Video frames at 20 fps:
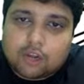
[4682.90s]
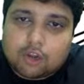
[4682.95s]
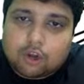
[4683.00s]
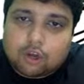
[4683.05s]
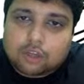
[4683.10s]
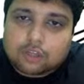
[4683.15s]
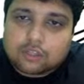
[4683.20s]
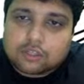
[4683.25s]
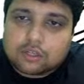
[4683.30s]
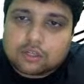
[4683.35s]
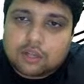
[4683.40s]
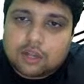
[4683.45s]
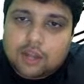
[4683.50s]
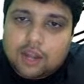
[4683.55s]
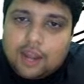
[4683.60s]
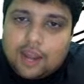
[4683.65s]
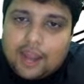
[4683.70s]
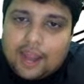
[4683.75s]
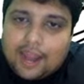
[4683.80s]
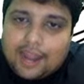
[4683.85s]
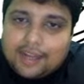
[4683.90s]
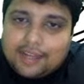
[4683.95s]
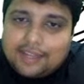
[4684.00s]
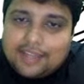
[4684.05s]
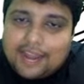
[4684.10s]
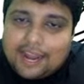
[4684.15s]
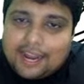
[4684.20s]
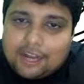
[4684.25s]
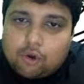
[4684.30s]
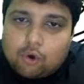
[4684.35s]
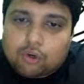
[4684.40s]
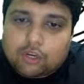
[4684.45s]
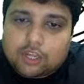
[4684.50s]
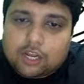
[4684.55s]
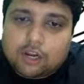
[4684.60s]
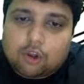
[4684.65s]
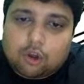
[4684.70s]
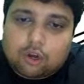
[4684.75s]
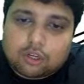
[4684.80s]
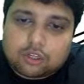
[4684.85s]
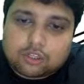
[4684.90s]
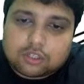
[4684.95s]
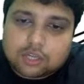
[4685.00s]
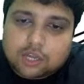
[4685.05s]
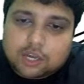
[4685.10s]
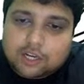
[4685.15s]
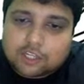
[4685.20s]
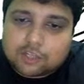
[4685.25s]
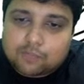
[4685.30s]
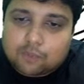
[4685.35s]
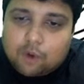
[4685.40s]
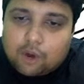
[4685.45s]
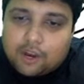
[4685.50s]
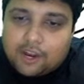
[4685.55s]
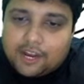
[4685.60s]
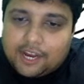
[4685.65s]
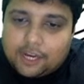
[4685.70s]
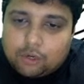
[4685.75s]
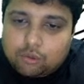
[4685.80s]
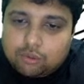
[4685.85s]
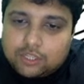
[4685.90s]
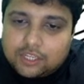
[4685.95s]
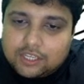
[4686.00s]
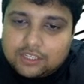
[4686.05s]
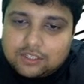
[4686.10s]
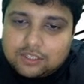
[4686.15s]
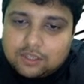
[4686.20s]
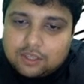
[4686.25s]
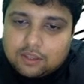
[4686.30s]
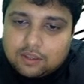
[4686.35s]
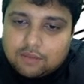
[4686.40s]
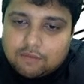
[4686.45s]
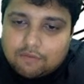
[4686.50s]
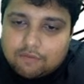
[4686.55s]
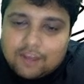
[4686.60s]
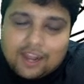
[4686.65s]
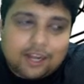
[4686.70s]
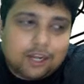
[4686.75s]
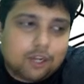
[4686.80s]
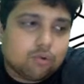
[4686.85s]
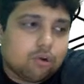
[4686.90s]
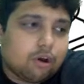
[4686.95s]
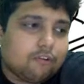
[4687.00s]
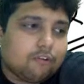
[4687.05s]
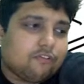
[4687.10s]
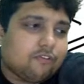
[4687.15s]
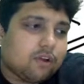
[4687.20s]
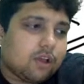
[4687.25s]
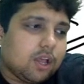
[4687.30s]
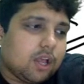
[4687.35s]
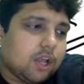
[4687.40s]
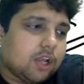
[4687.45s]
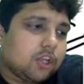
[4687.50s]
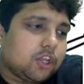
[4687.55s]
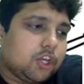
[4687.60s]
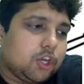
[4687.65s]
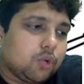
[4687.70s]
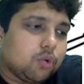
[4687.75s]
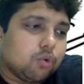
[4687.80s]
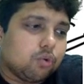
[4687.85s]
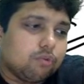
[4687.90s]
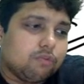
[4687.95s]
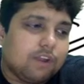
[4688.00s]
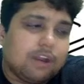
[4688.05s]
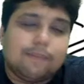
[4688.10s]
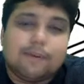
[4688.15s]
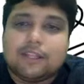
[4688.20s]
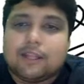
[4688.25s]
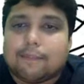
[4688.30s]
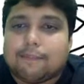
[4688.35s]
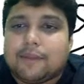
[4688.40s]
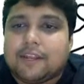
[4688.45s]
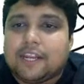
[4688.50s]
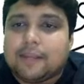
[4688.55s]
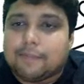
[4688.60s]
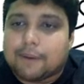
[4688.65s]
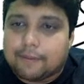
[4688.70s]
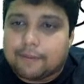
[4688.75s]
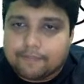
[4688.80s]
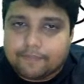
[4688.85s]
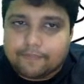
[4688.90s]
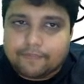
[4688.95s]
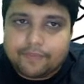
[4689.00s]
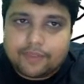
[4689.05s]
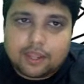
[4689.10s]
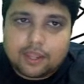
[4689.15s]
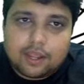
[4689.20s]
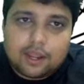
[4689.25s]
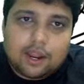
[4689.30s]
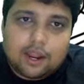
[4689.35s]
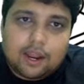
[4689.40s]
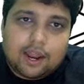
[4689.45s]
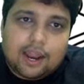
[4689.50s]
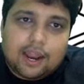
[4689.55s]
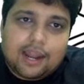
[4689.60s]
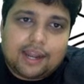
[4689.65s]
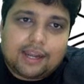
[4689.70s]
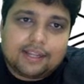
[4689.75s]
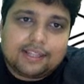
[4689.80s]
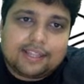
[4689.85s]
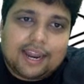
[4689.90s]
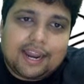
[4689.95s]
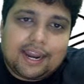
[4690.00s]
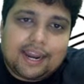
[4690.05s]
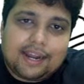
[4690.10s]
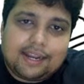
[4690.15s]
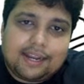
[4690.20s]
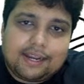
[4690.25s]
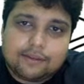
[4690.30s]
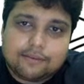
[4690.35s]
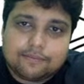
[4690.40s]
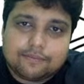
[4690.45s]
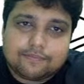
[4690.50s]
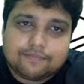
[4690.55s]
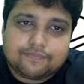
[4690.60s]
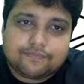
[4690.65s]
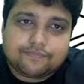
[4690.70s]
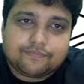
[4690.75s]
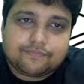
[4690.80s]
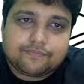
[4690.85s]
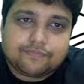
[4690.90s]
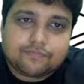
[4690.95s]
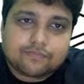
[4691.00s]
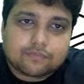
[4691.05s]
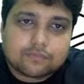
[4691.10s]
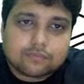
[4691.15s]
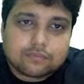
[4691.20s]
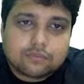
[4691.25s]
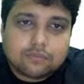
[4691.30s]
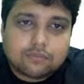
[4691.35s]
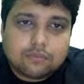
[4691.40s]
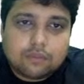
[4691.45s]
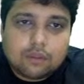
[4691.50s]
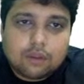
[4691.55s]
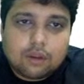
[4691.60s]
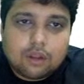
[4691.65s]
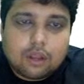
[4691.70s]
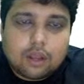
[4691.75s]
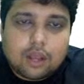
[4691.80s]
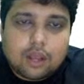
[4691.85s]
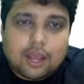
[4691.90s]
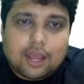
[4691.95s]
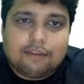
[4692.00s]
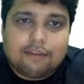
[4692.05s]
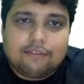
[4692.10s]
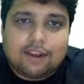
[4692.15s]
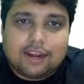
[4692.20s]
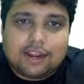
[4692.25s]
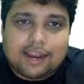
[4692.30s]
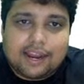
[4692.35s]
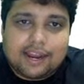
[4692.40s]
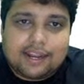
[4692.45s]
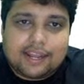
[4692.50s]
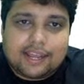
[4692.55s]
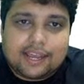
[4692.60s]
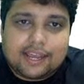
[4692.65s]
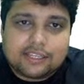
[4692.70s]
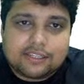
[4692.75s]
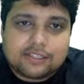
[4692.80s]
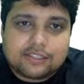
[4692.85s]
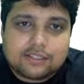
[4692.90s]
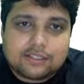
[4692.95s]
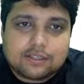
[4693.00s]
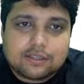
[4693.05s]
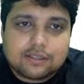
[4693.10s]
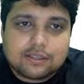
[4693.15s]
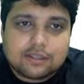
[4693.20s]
cost, and that total cost corresponding to this value of Q will be the minimum, and that I will get as